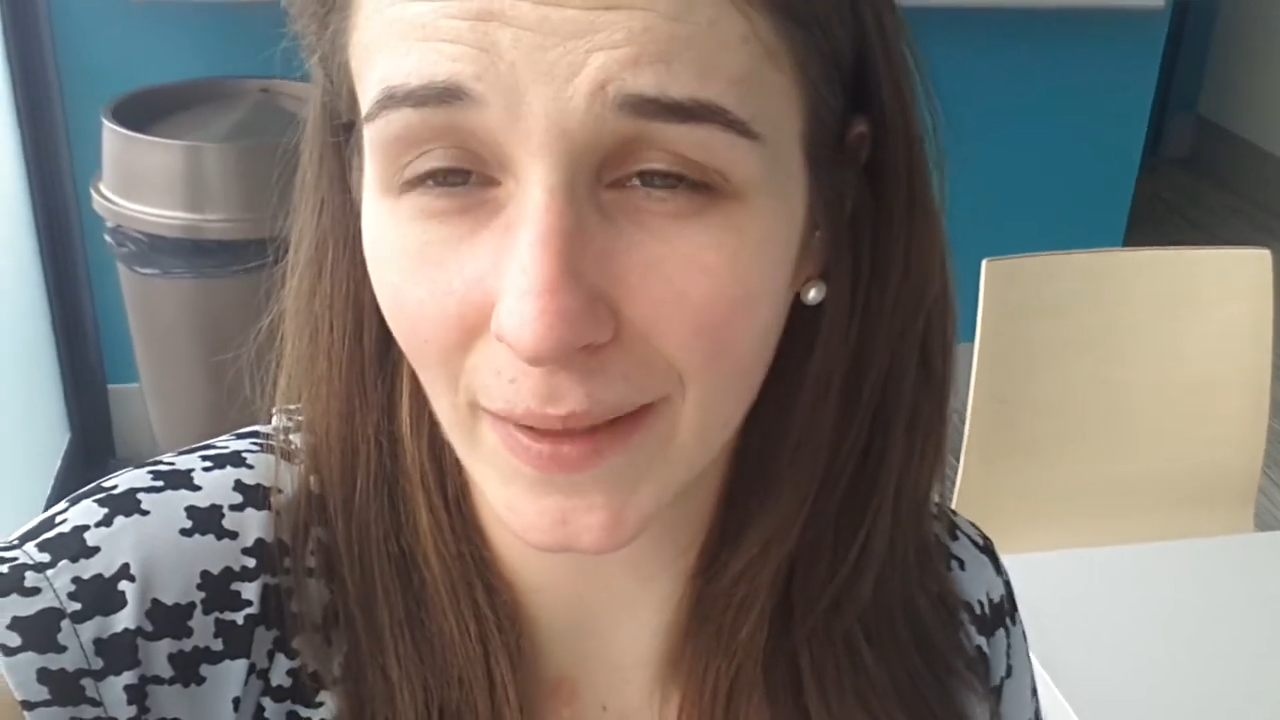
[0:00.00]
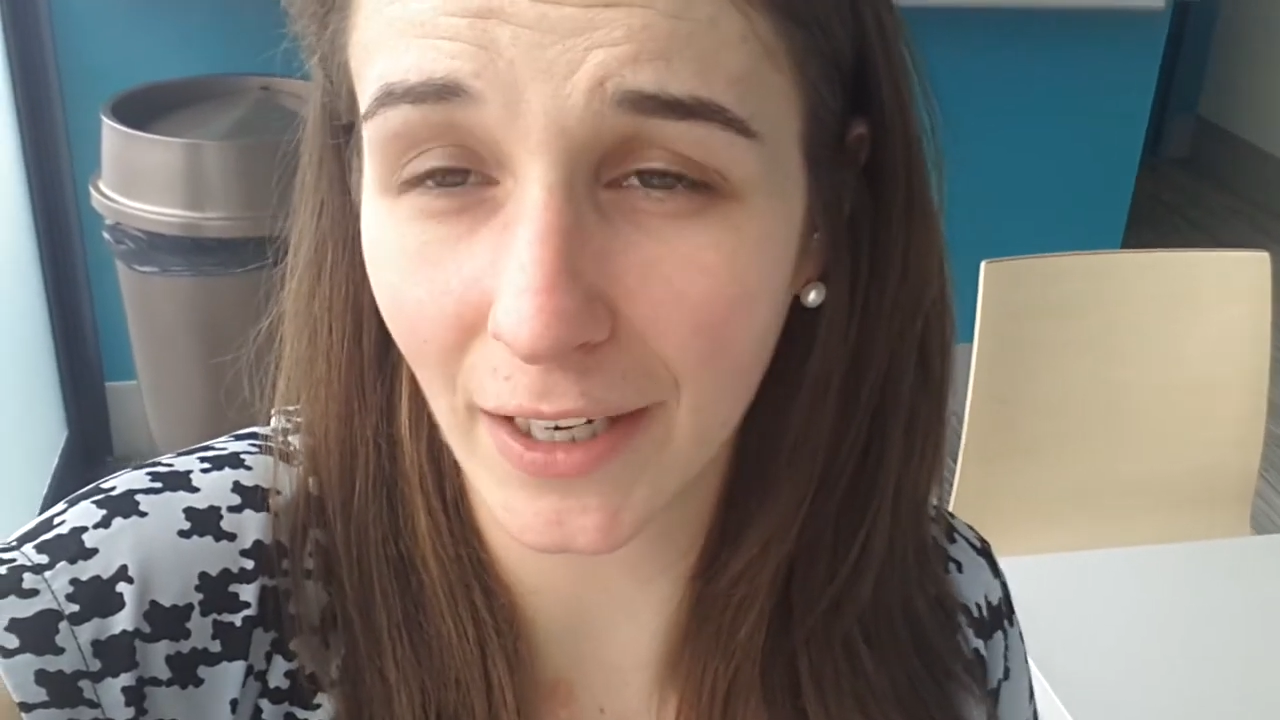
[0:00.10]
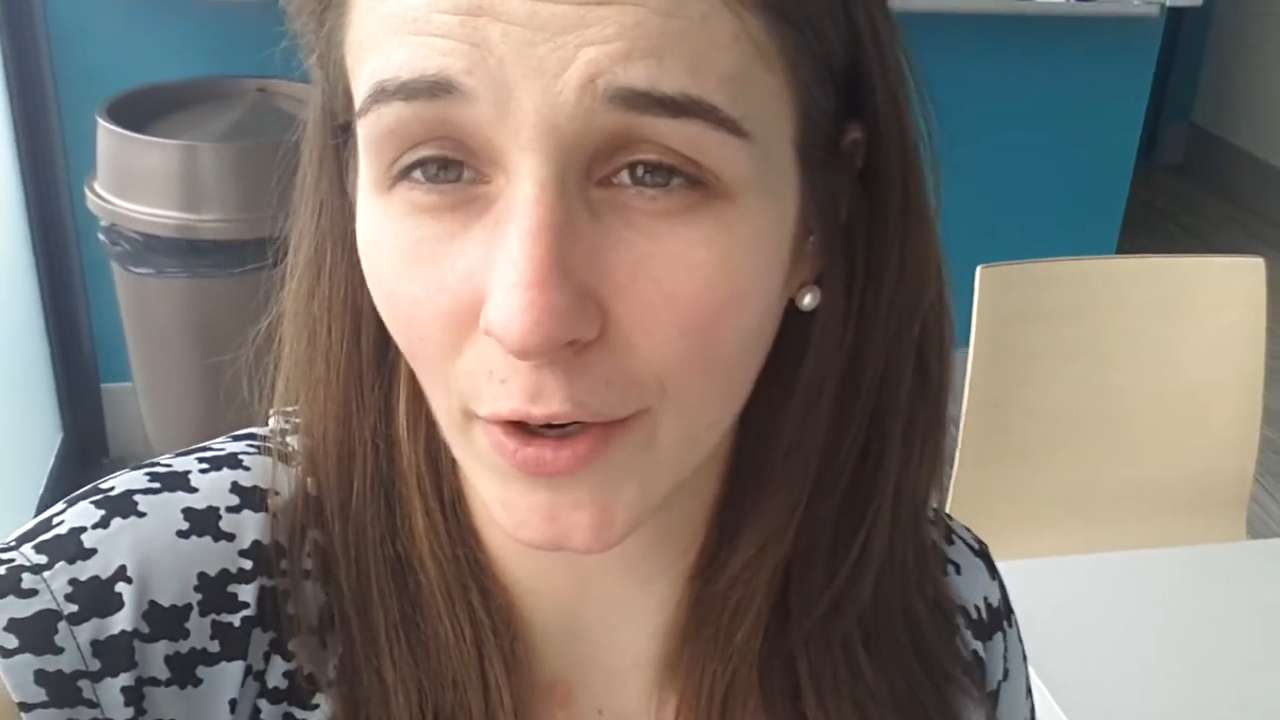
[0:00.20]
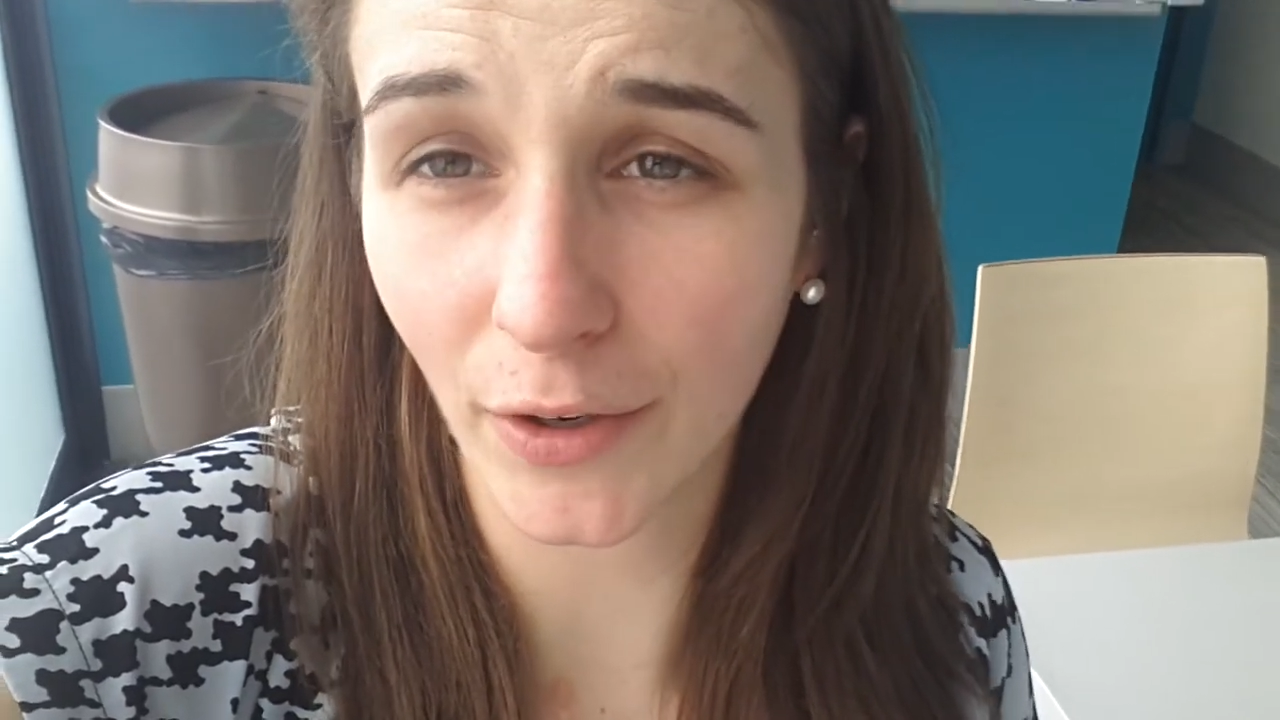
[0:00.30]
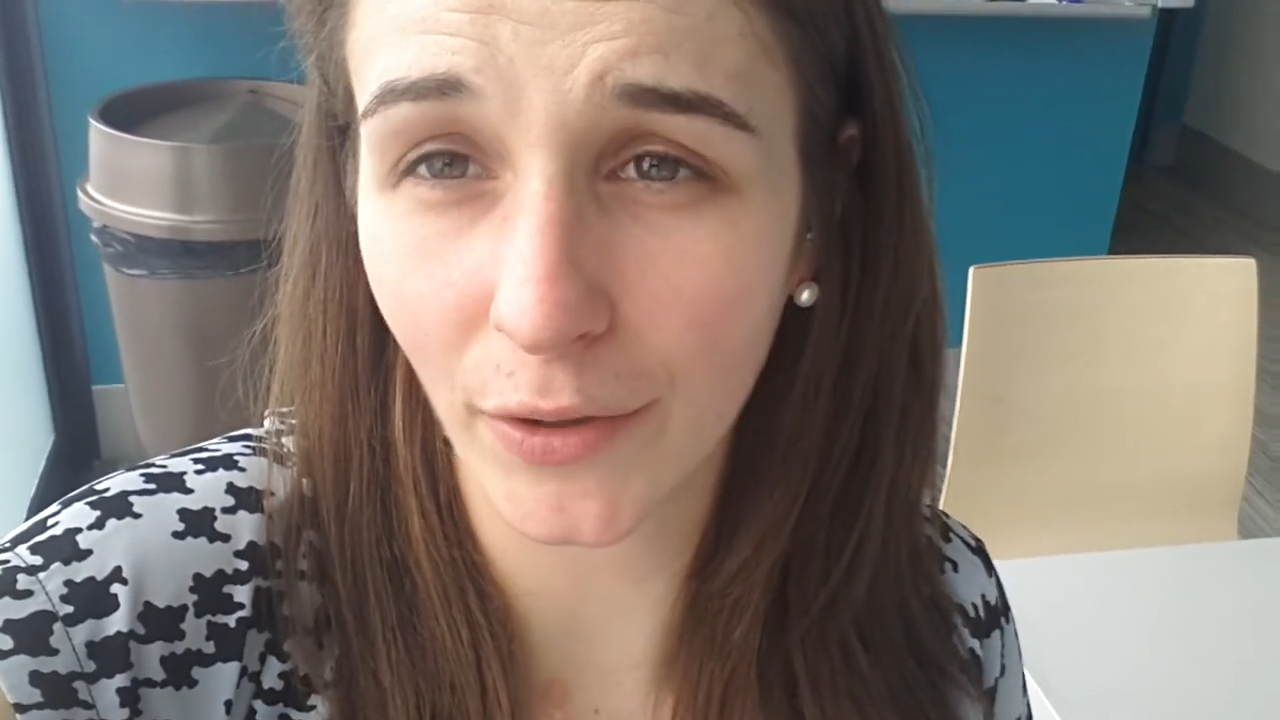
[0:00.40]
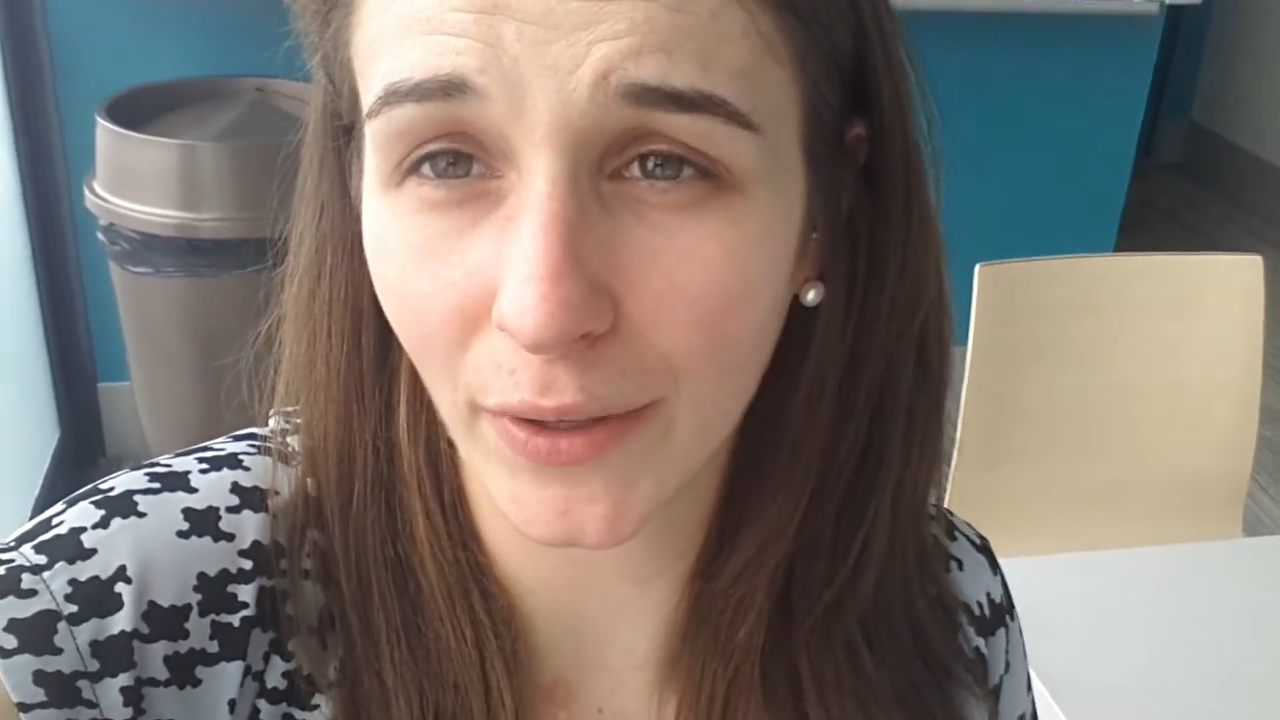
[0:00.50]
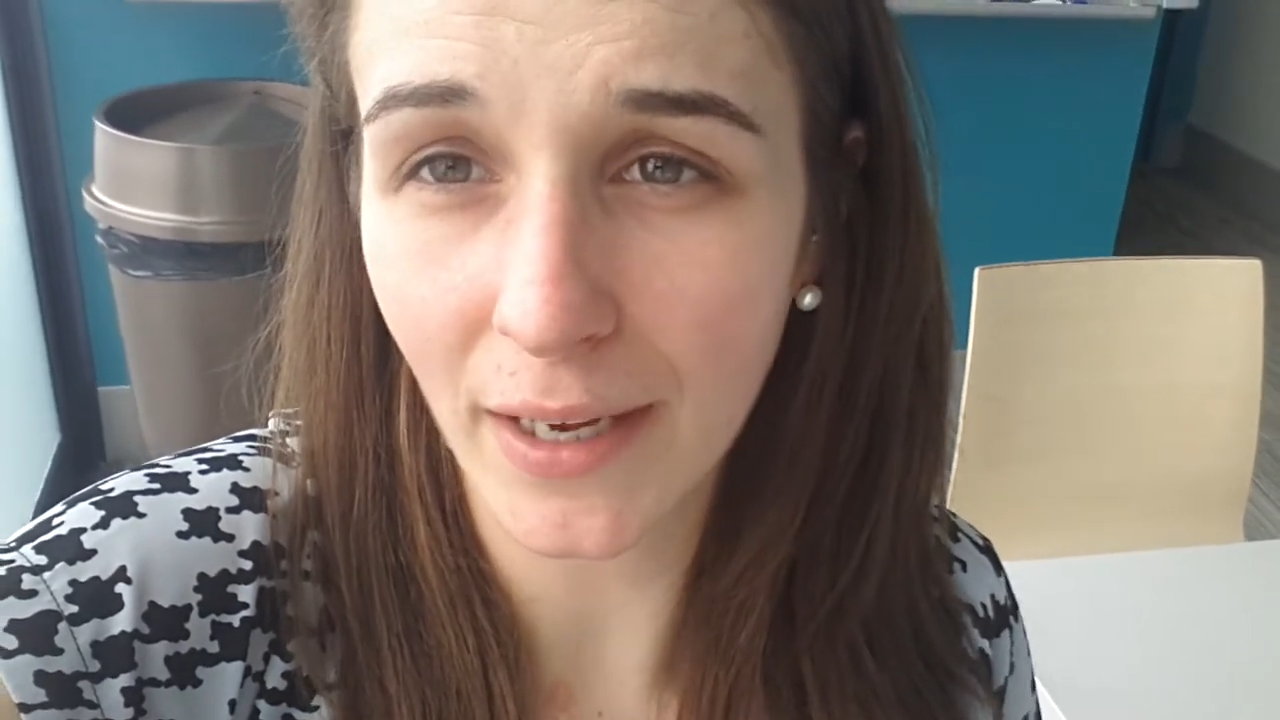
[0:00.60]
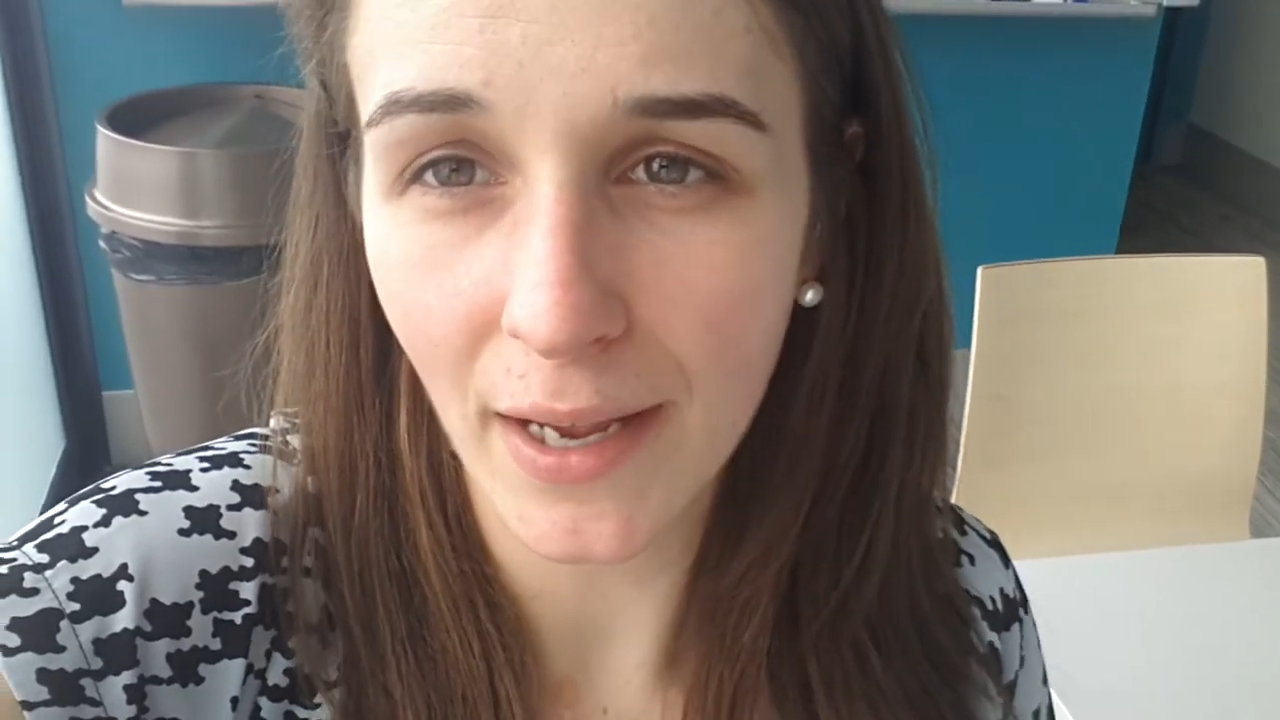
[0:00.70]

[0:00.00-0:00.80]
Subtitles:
you're